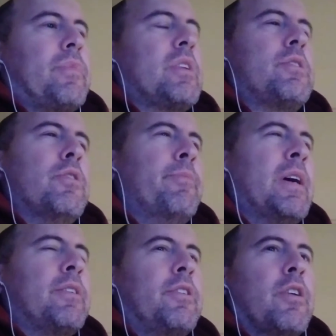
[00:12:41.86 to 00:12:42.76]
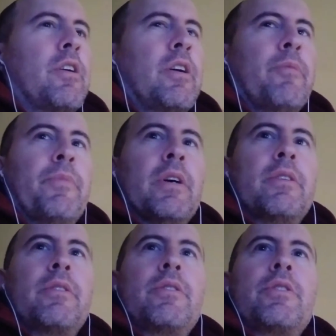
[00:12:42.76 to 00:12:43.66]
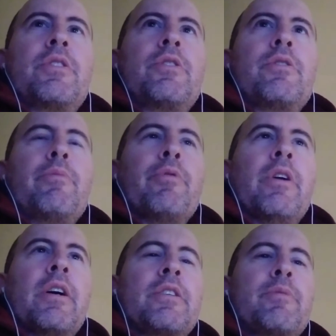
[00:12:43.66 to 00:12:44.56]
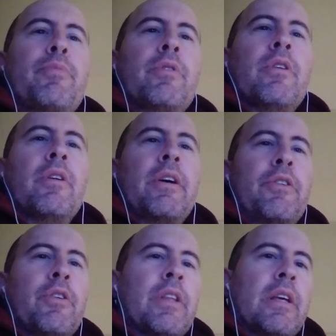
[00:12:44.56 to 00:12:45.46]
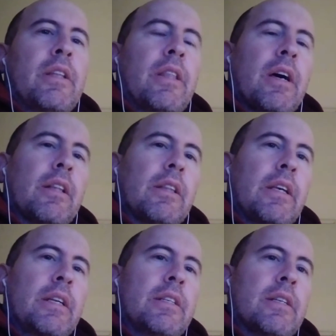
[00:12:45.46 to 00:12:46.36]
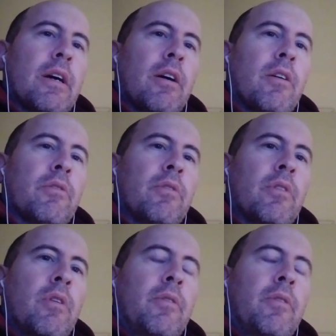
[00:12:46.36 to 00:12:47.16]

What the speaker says: so Magna Carta, I'm not super expert on. I know that laid down